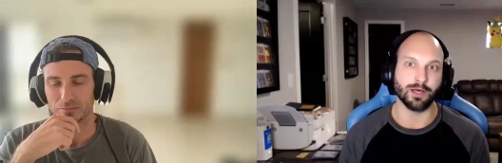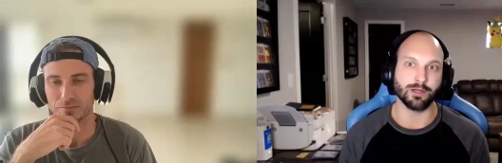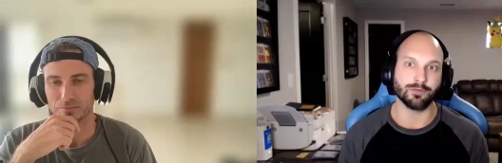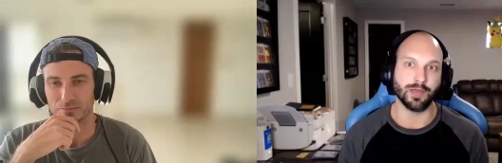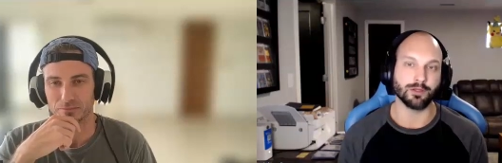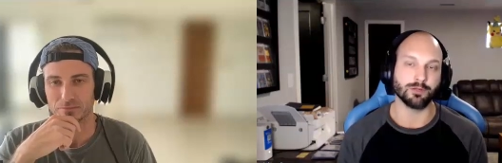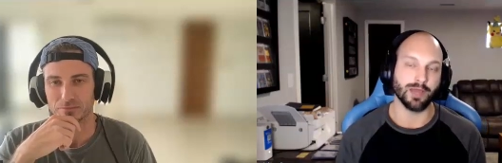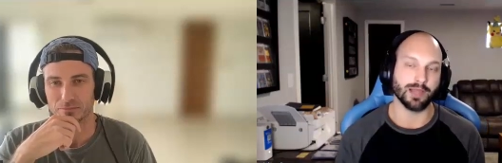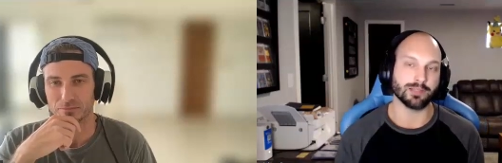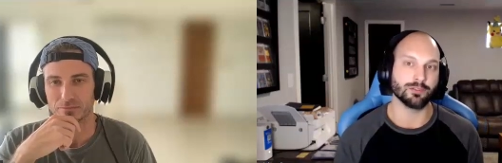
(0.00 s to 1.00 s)
Speaker 1: right. value, value
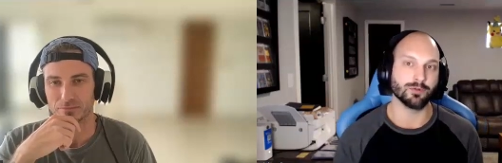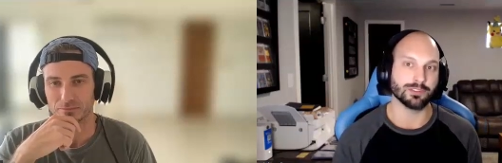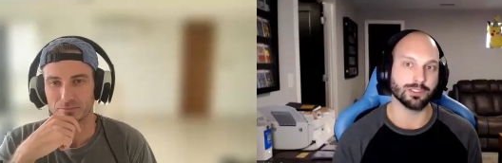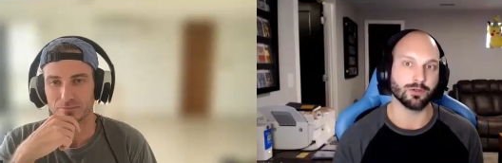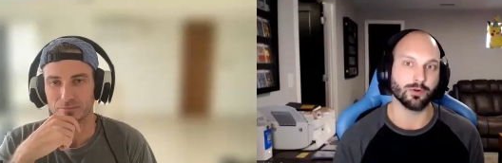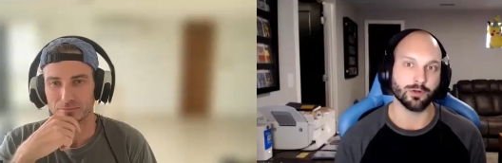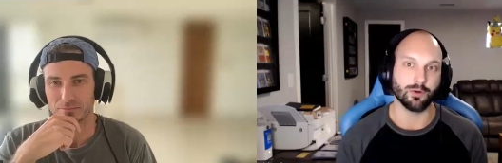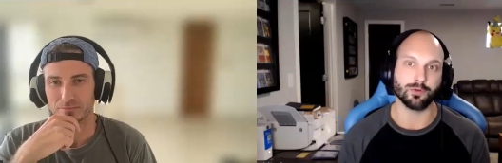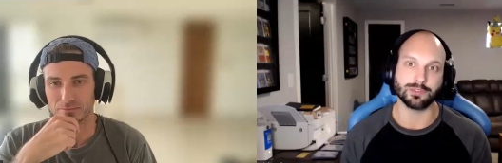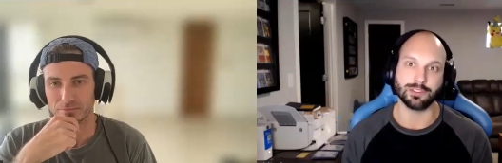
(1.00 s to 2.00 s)
back to USA token
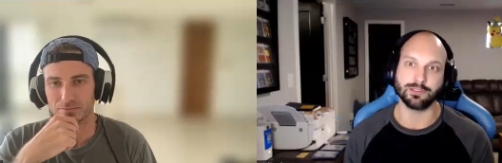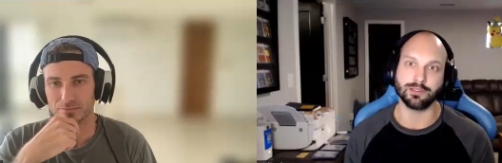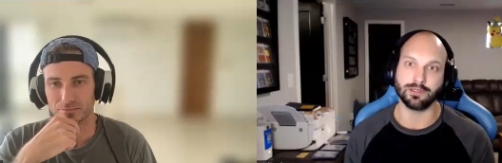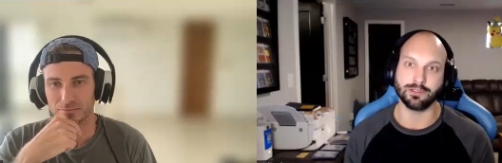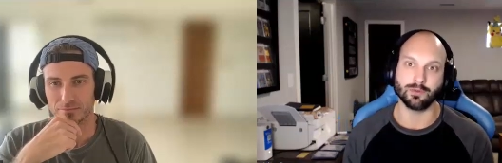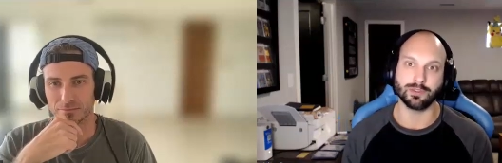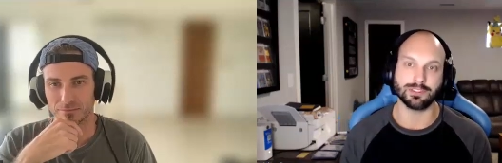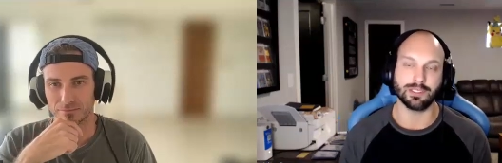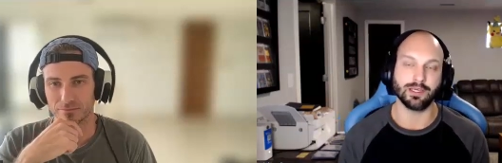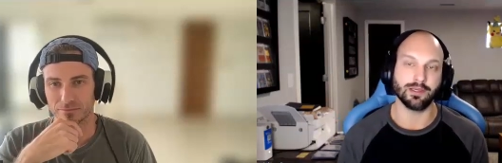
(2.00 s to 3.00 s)
holders and uh,
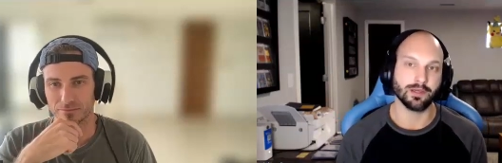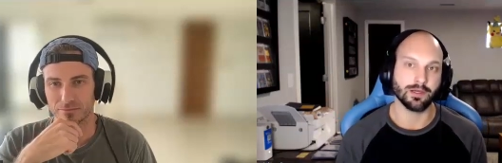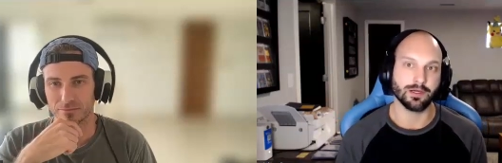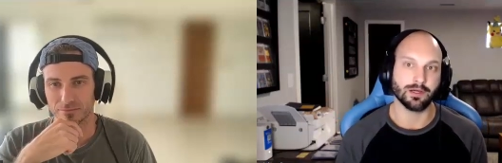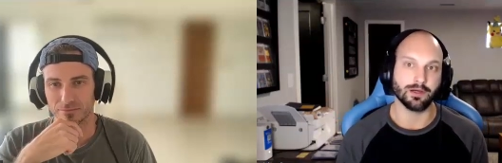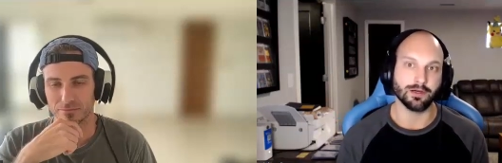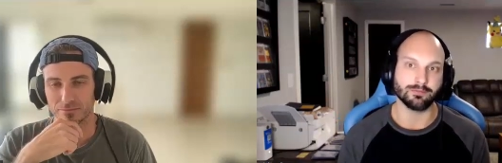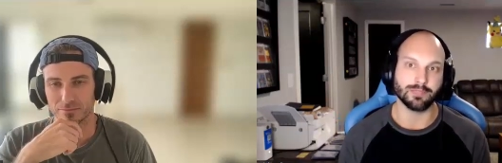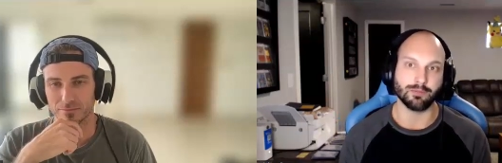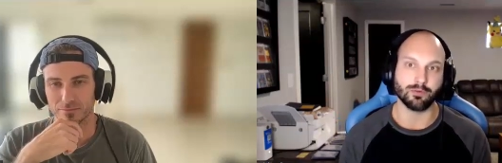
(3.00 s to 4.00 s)
USA
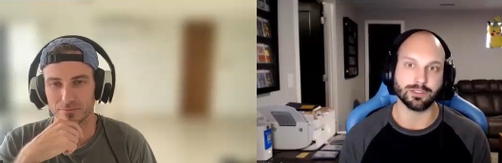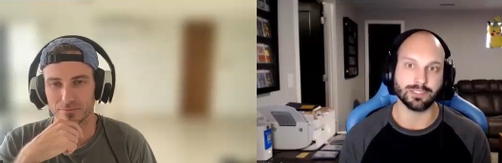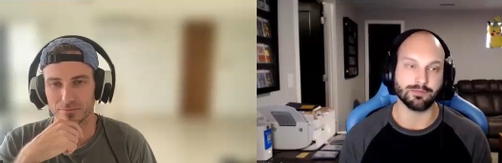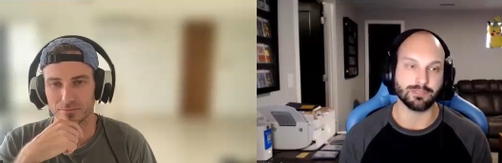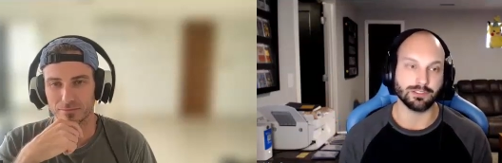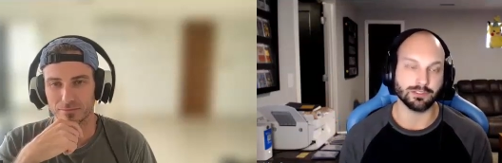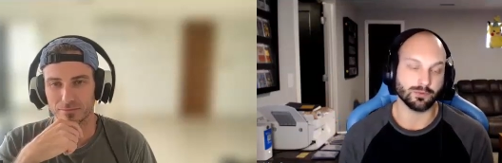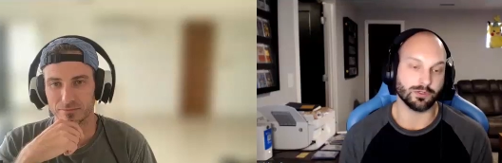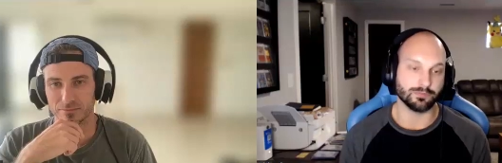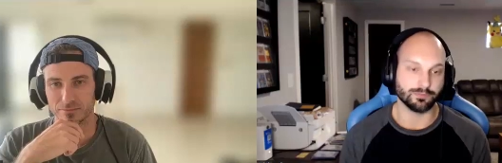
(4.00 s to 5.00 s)
uh, DedPrz NFTs
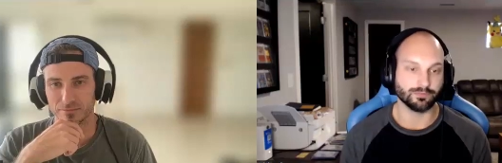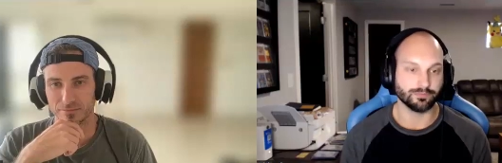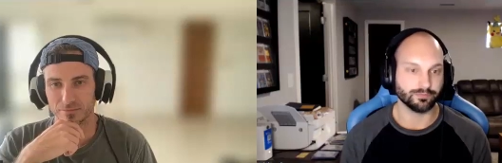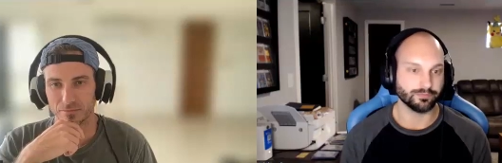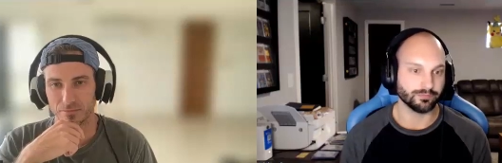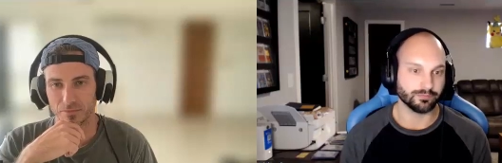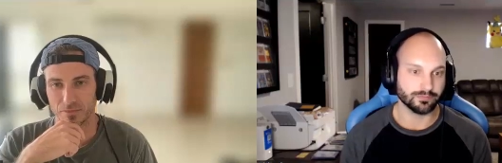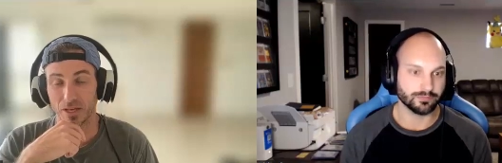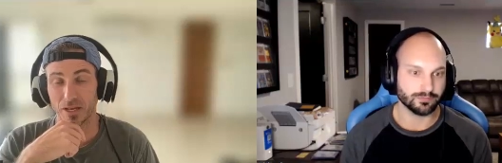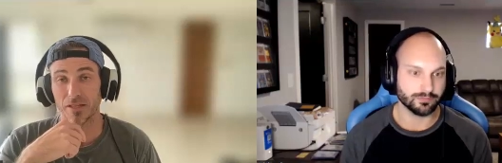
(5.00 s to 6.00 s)
as well.
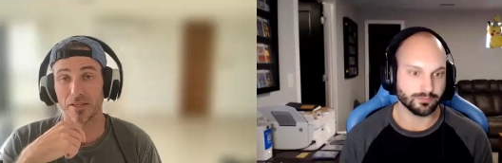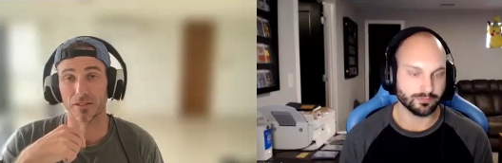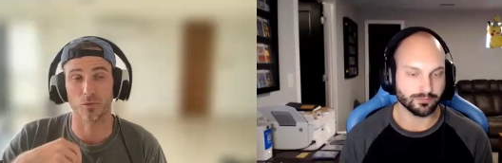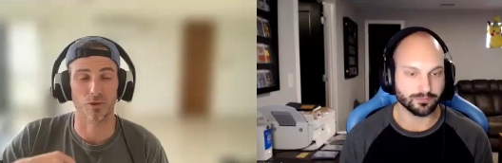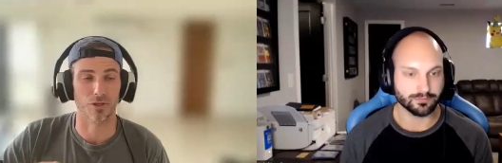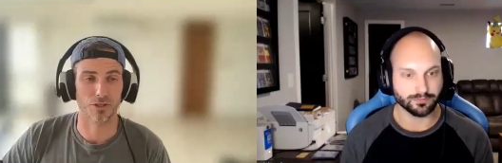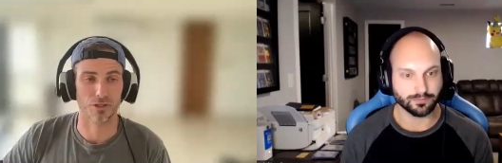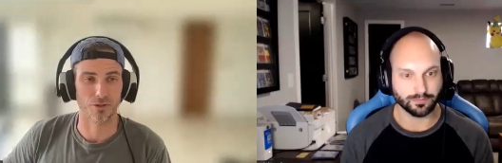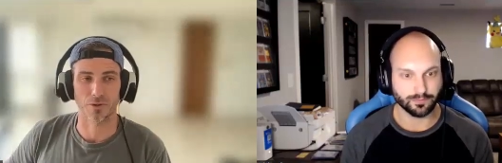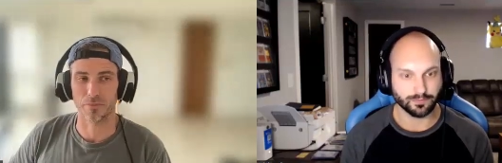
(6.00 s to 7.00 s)
Speaker 2: Yeah, and that's what we're going to
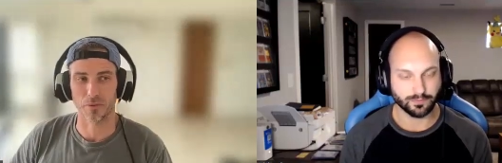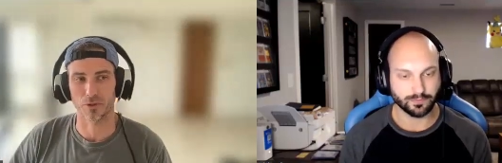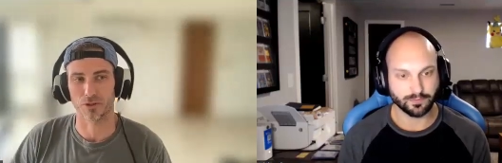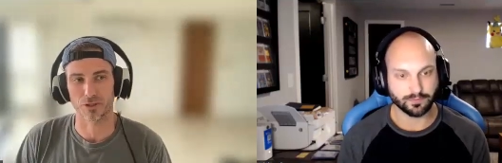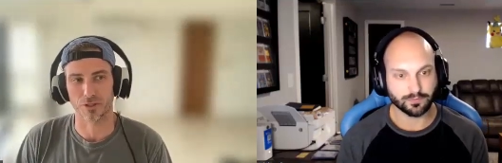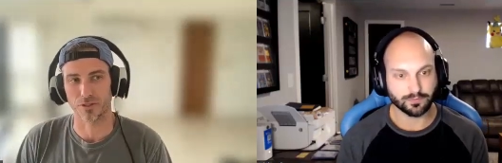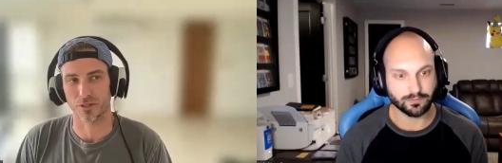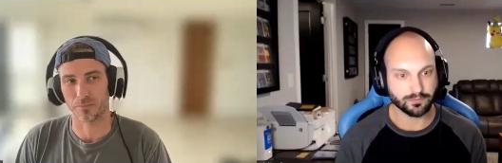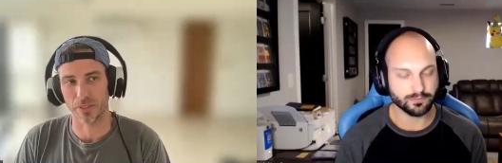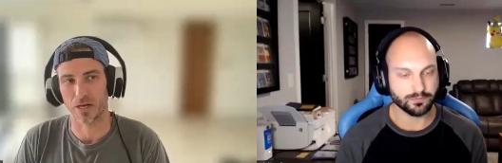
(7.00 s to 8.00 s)
do. I mean, we're just going
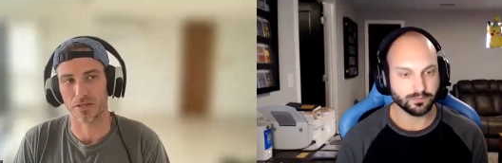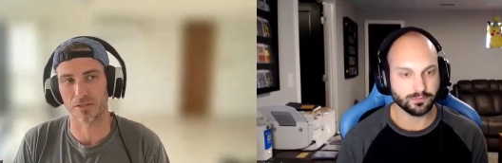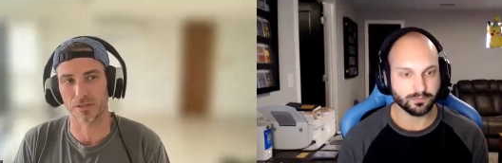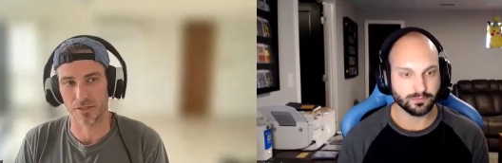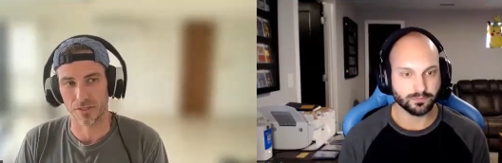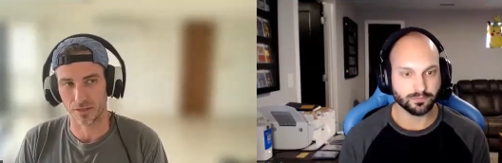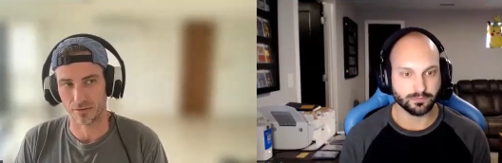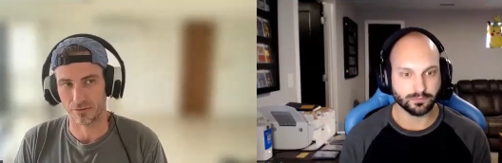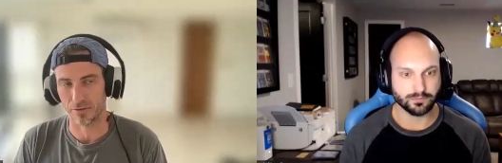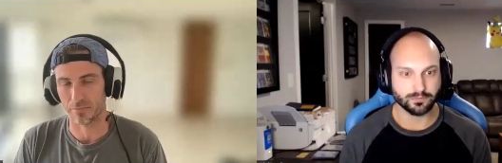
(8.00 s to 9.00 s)
to be constantly
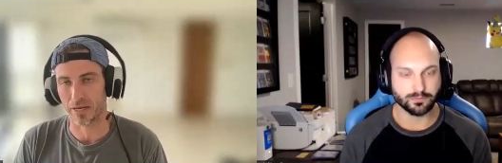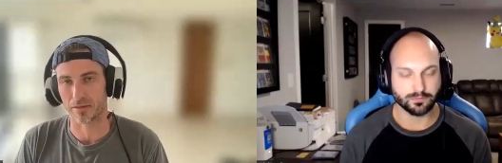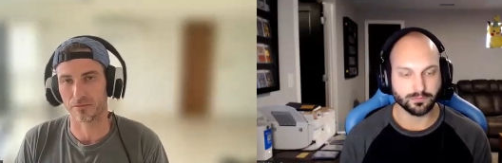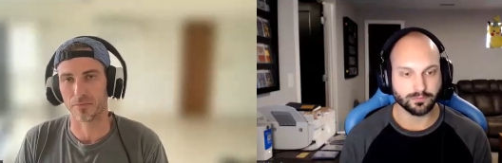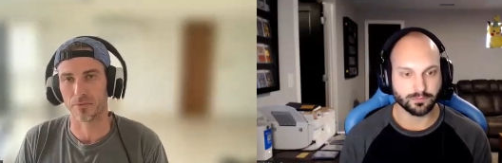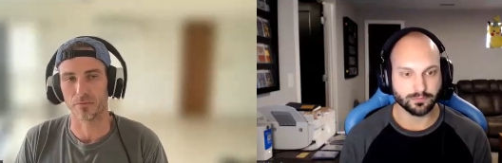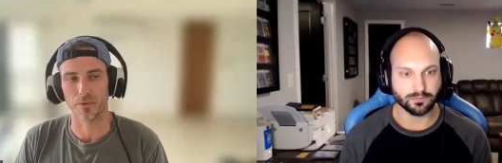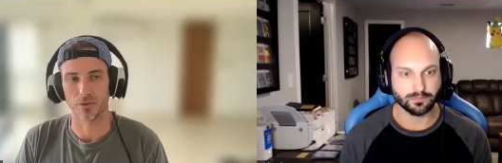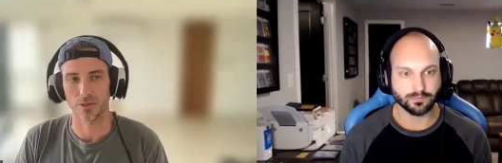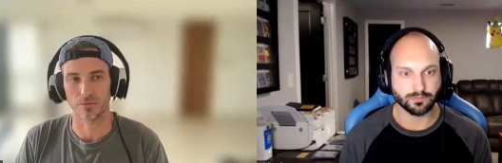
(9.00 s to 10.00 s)
taking feedback from the
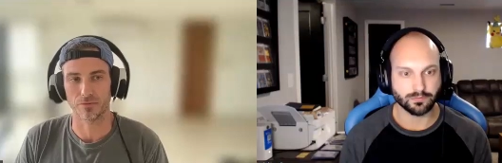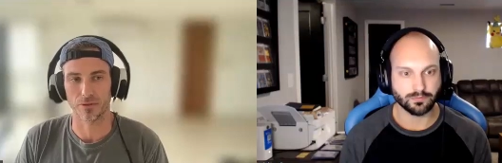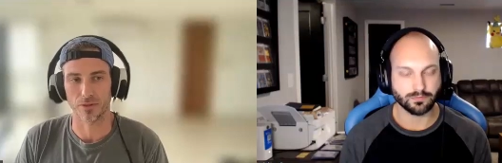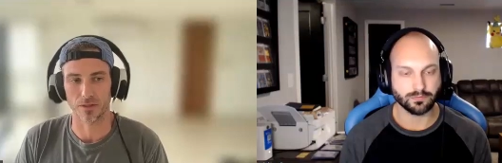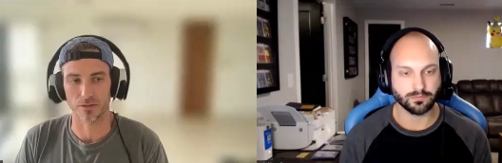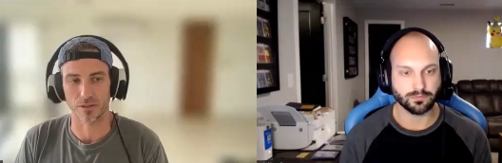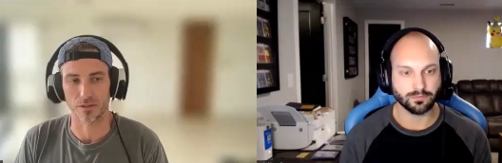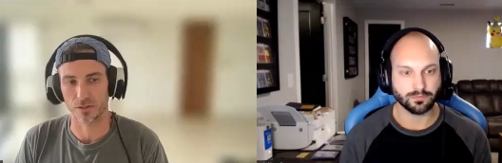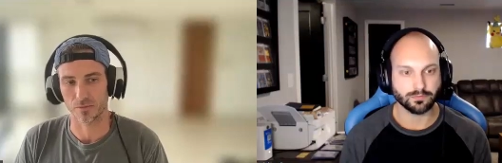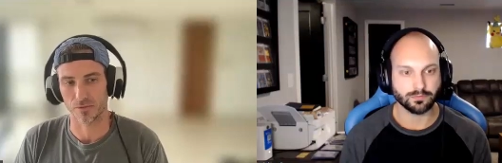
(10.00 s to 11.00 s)
community in,
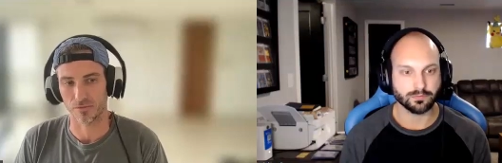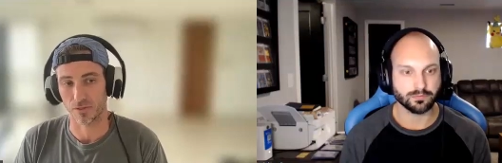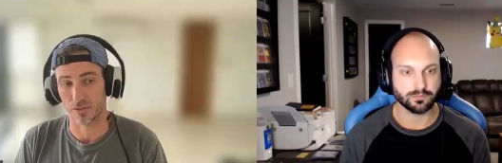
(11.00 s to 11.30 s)
in terms of the